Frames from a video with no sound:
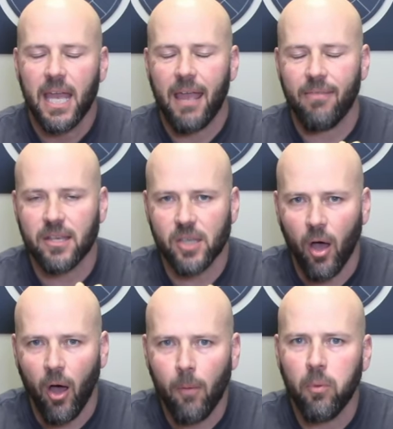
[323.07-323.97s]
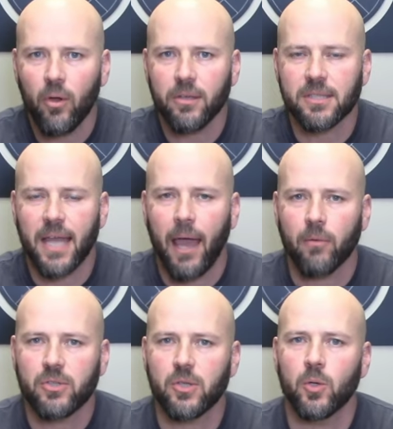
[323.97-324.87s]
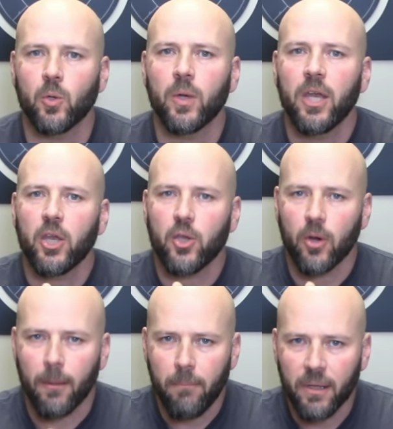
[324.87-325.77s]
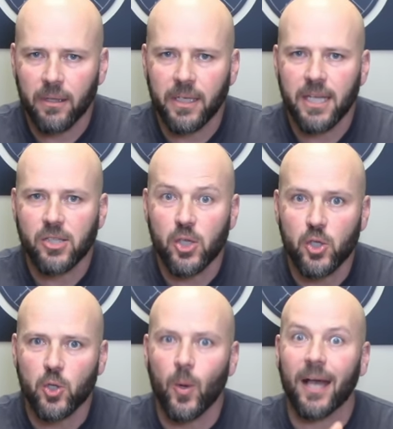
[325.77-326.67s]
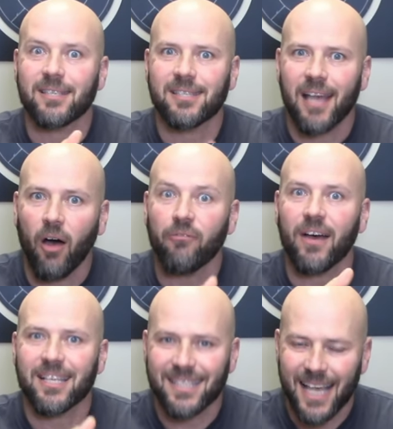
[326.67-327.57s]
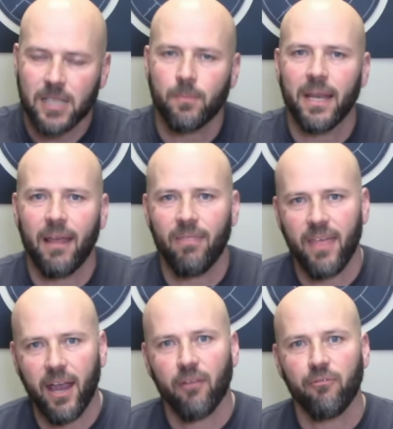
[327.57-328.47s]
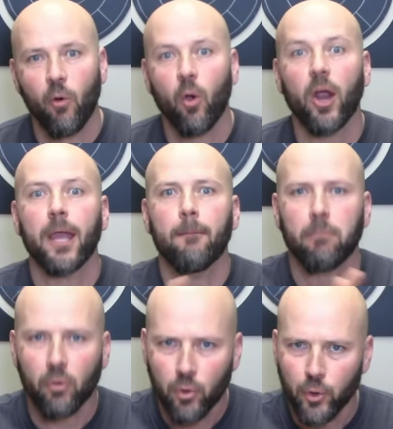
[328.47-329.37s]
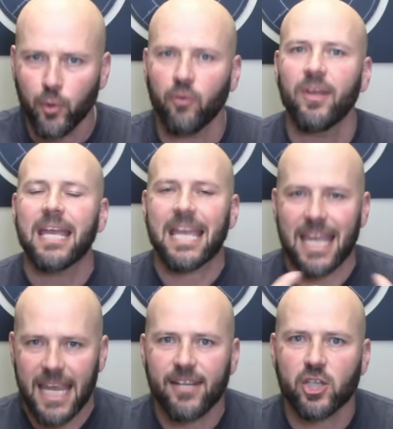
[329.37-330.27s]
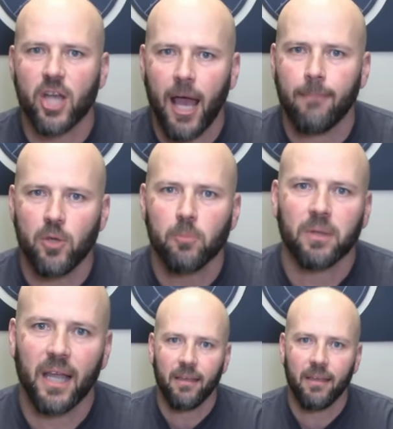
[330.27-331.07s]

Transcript: And this all boils down to your ability to do a self-assessment and therefore improve each time you play